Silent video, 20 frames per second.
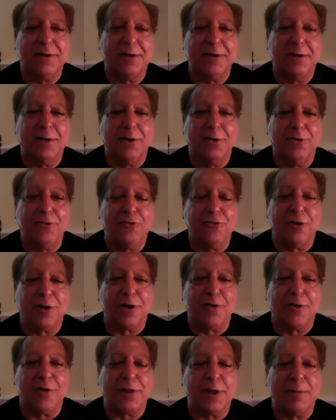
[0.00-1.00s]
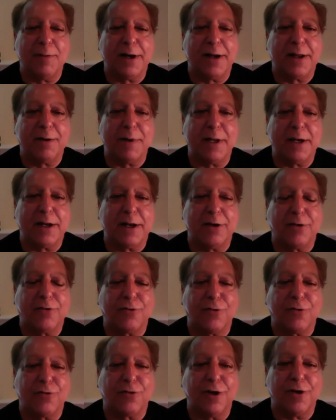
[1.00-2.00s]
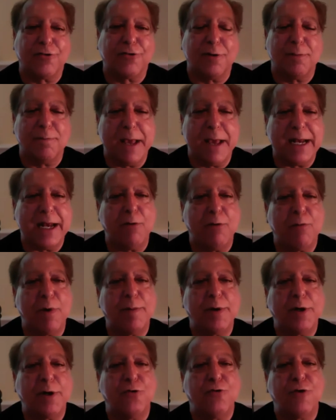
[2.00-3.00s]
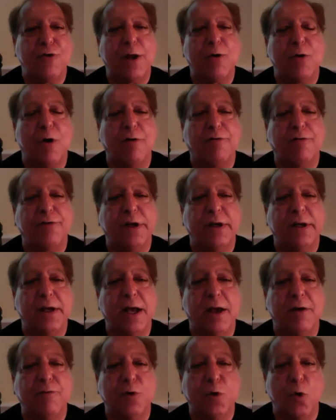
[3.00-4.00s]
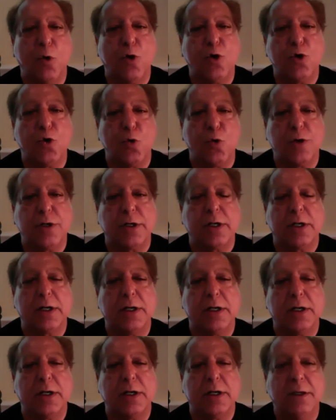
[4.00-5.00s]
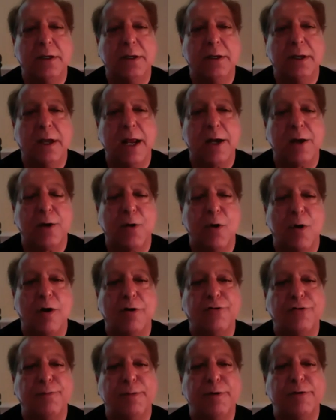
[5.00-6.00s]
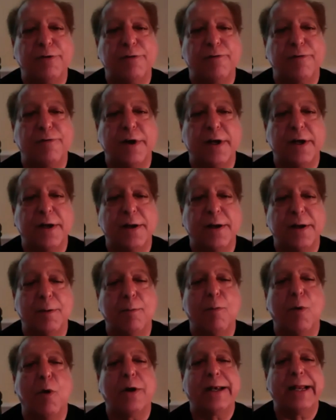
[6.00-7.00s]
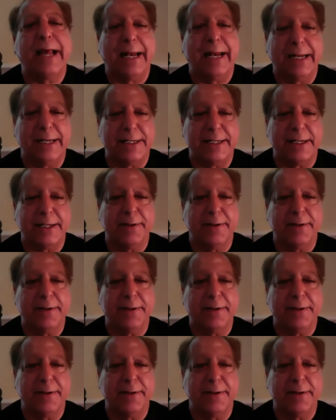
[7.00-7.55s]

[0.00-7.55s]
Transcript: Journal of the American Medical Association. Men and women who drink coffee have low total and cause-specific mortality.